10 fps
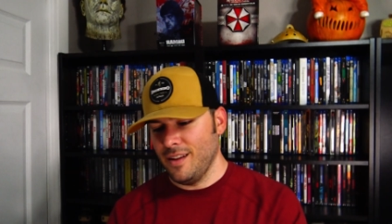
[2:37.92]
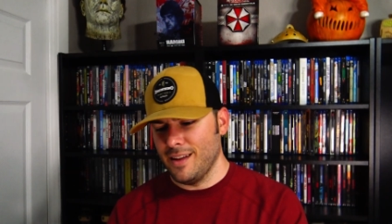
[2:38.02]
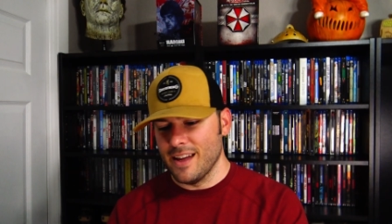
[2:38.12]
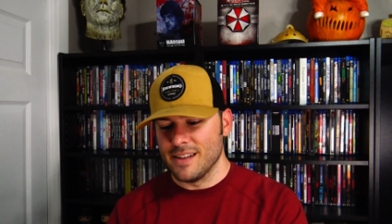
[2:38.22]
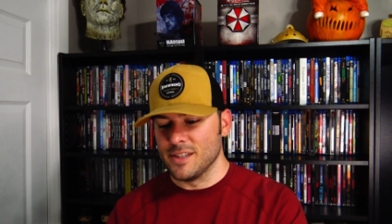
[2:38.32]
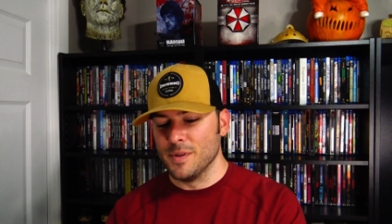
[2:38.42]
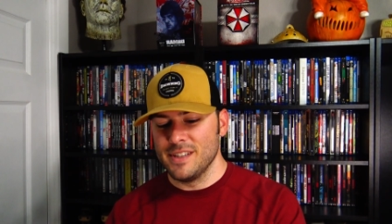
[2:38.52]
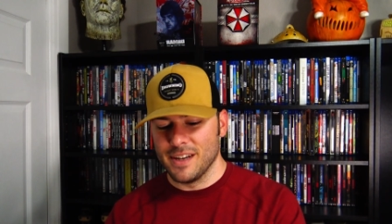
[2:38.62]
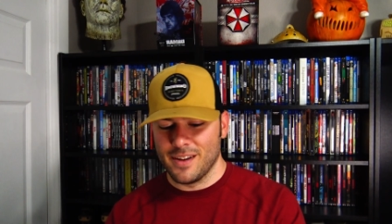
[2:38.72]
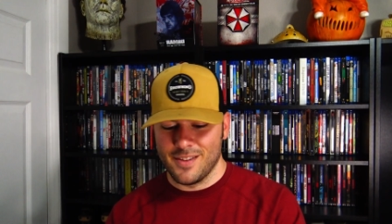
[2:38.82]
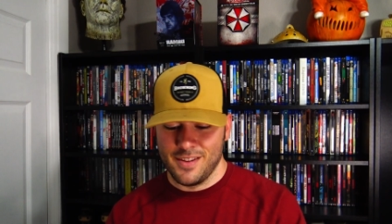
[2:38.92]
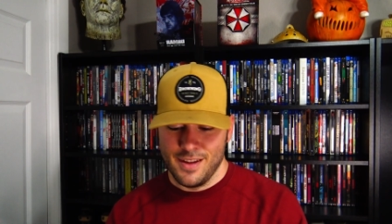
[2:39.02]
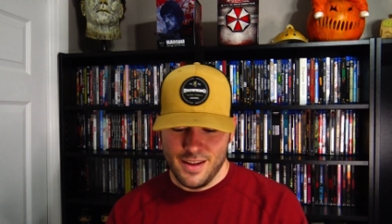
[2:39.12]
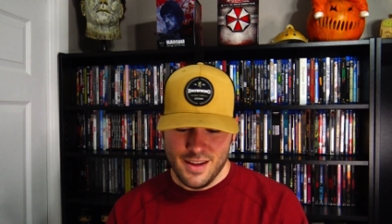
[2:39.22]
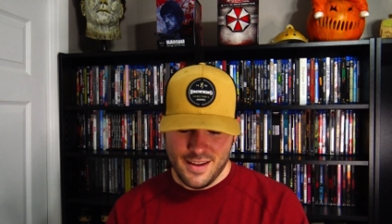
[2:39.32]
Yeah, it's always a
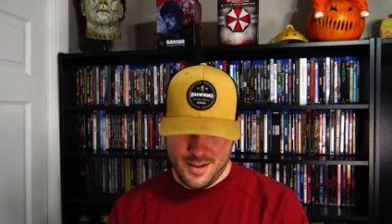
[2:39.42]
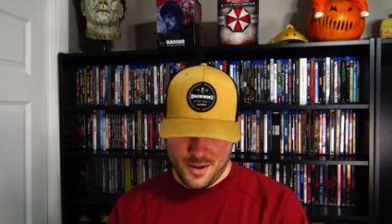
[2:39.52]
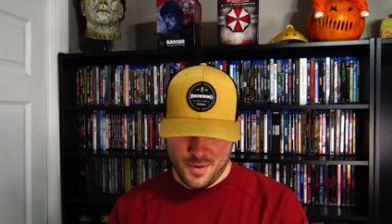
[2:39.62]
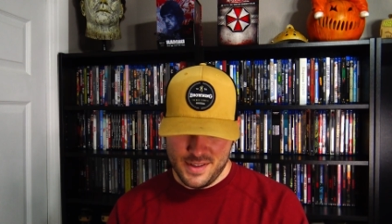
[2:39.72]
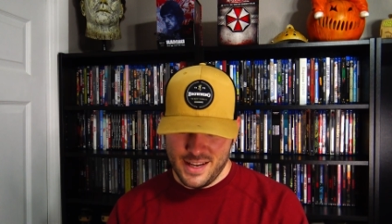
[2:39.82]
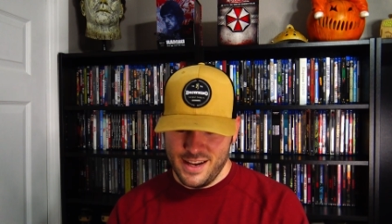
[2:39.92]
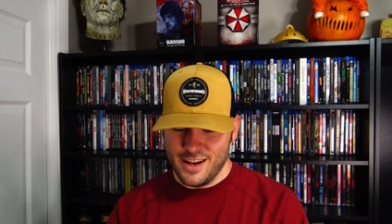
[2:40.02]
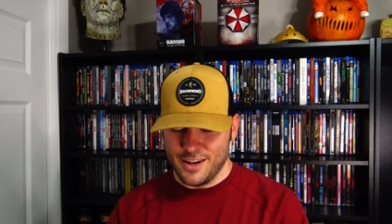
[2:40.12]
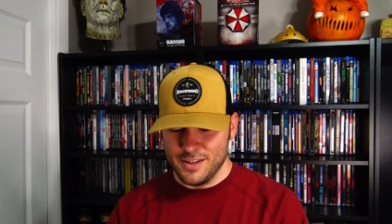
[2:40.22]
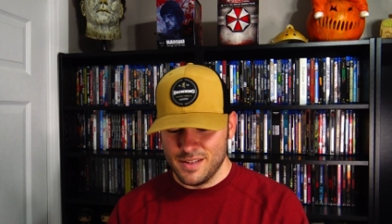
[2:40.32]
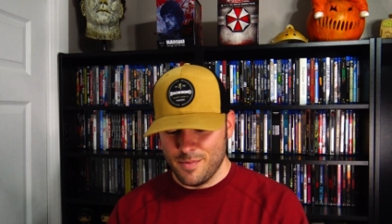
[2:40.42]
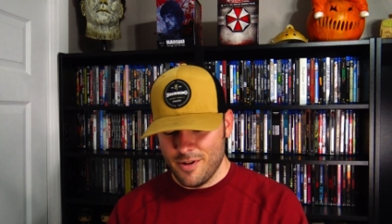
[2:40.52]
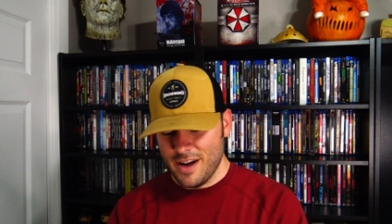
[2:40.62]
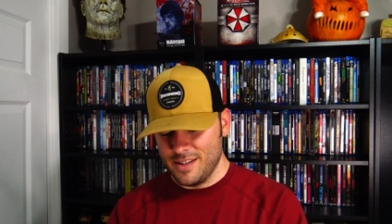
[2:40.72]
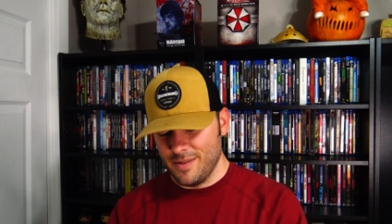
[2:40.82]
good
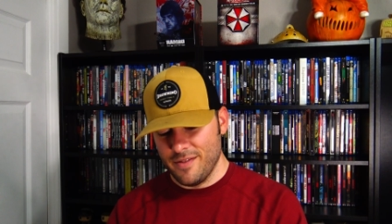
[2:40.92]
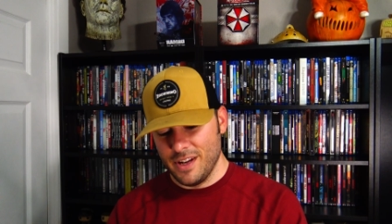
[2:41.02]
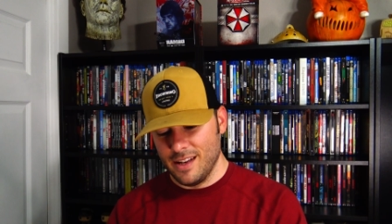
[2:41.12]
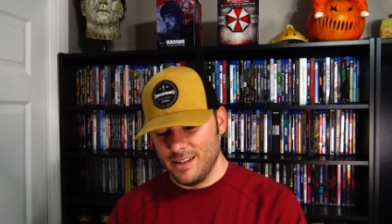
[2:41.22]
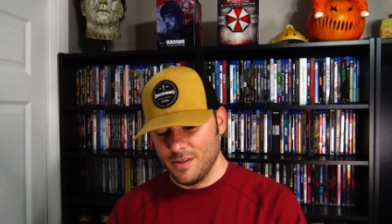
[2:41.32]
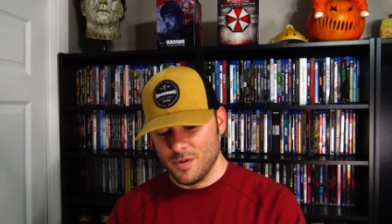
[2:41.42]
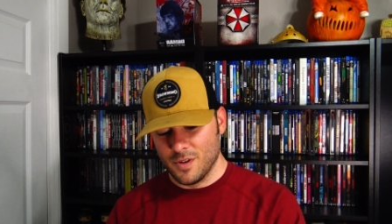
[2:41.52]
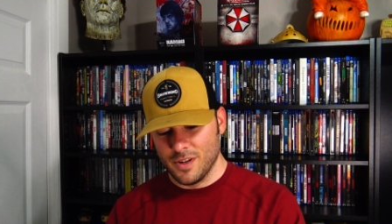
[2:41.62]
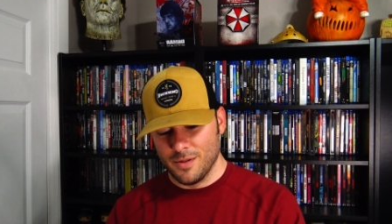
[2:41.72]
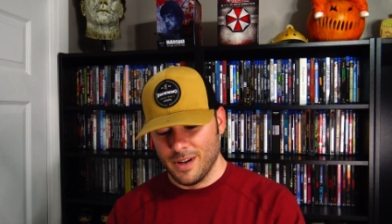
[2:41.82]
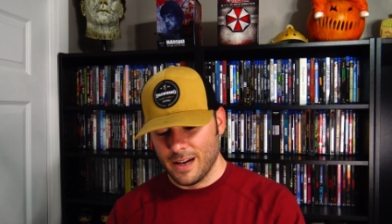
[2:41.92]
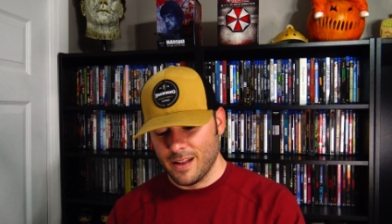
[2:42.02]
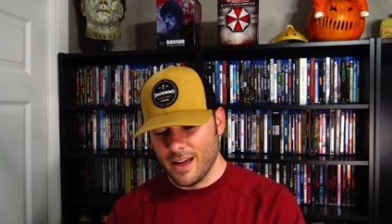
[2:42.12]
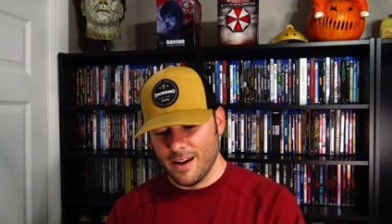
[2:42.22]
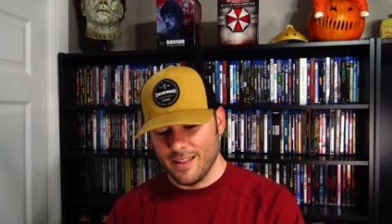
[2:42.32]
surprise whenever you get a digital code like
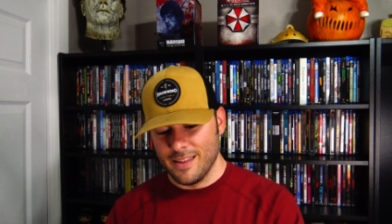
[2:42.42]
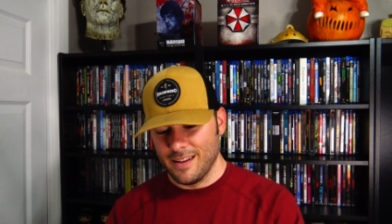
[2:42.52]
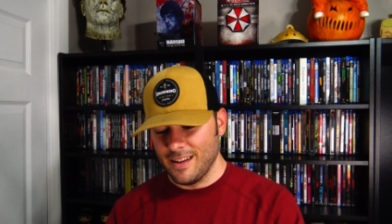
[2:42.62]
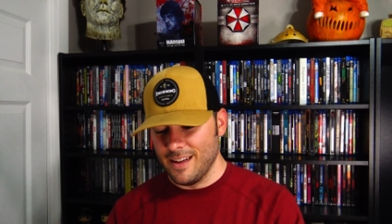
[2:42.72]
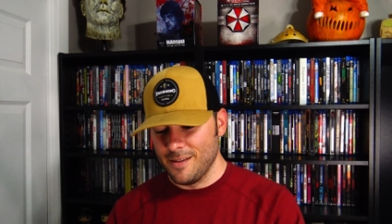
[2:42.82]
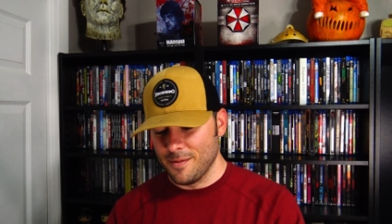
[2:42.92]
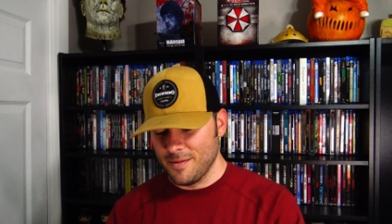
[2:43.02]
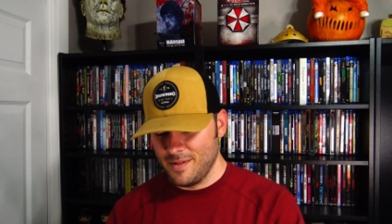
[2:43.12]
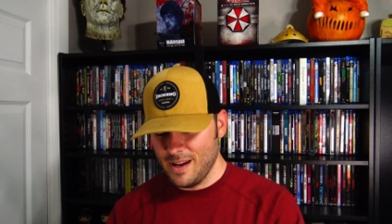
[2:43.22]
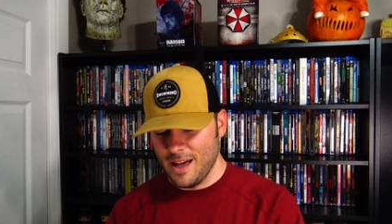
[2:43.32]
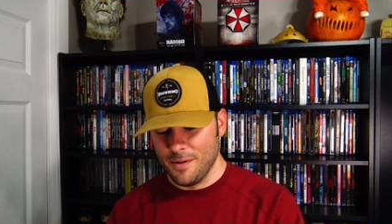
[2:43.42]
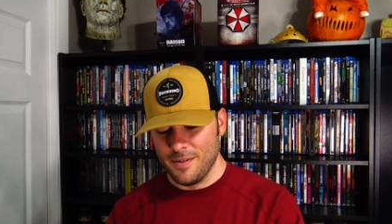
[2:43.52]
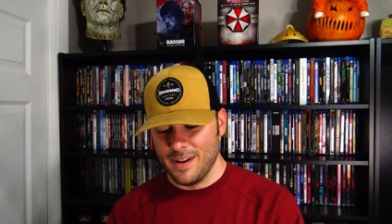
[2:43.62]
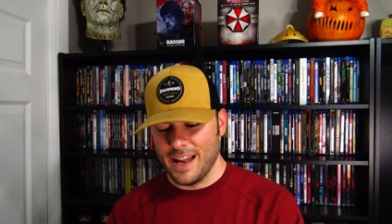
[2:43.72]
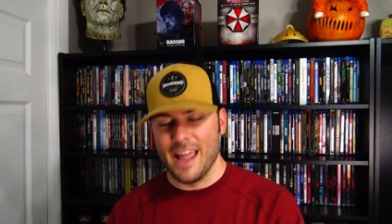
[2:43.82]
that.
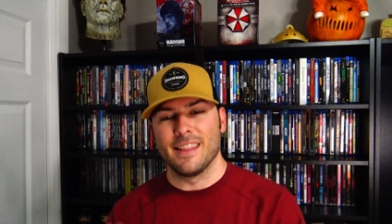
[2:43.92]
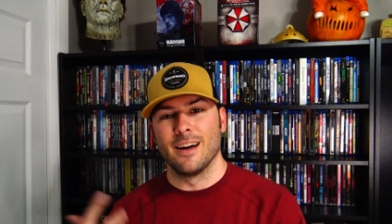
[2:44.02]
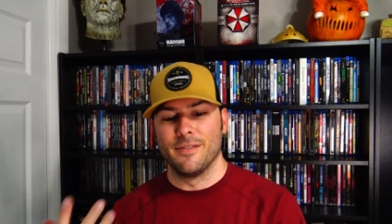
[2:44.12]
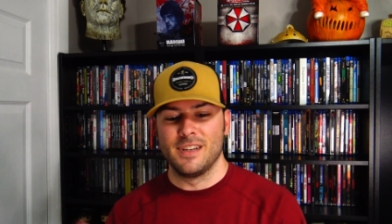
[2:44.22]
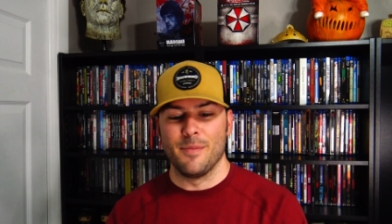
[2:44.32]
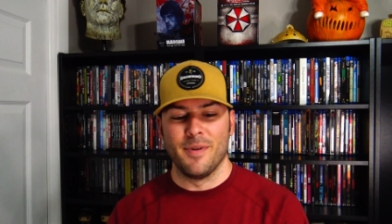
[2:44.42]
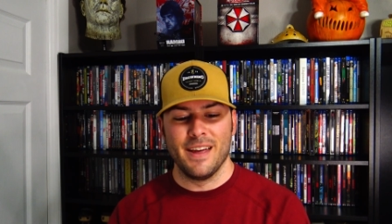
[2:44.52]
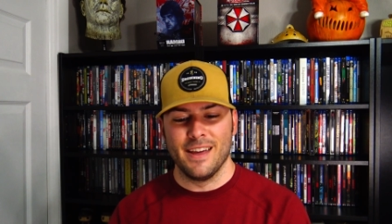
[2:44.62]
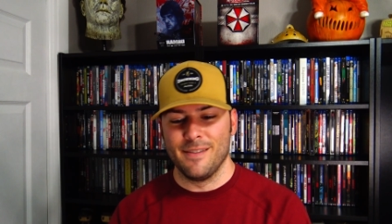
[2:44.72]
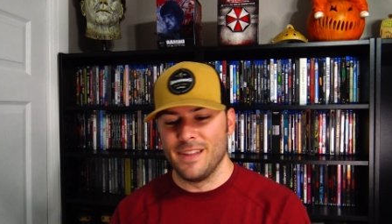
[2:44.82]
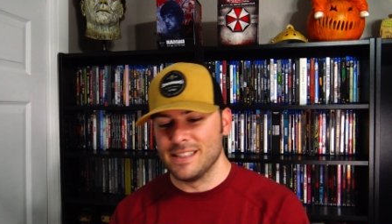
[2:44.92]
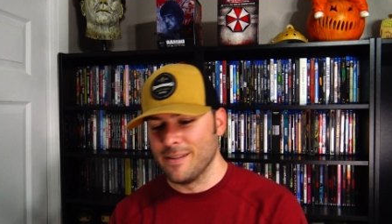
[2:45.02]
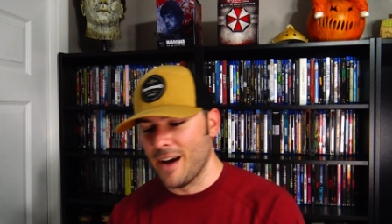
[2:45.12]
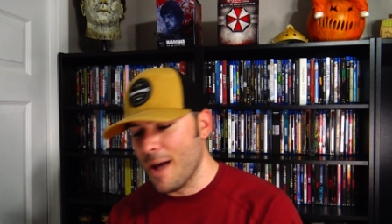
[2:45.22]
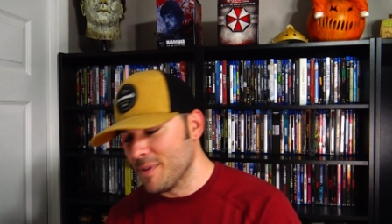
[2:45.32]
I can't think off the top of my head if that's
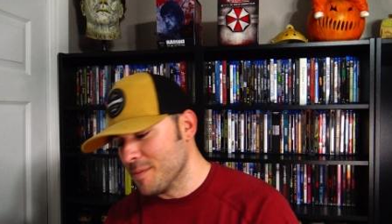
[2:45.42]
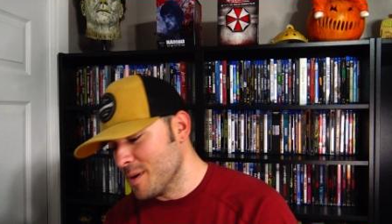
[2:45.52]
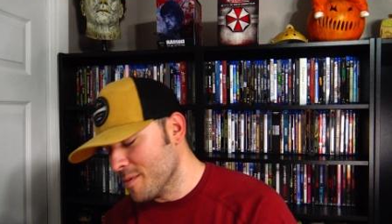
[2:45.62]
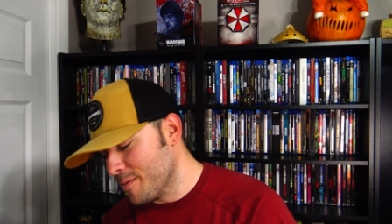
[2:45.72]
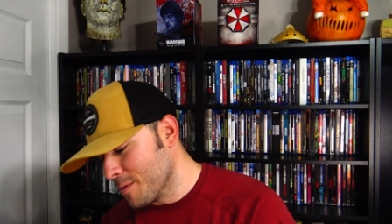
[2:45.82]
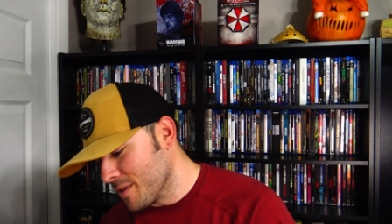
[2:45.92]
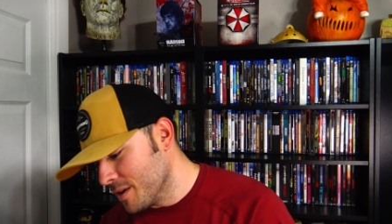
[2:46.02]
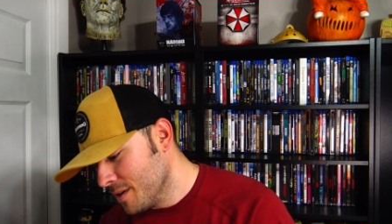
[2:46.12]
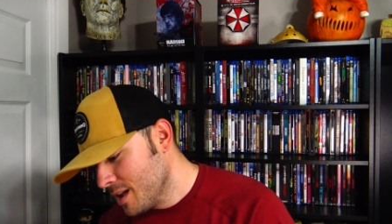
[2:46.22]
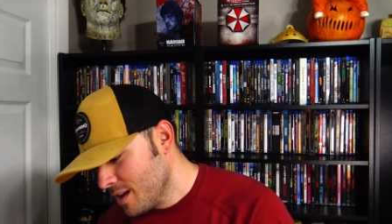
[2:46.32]
ever happened to me before though.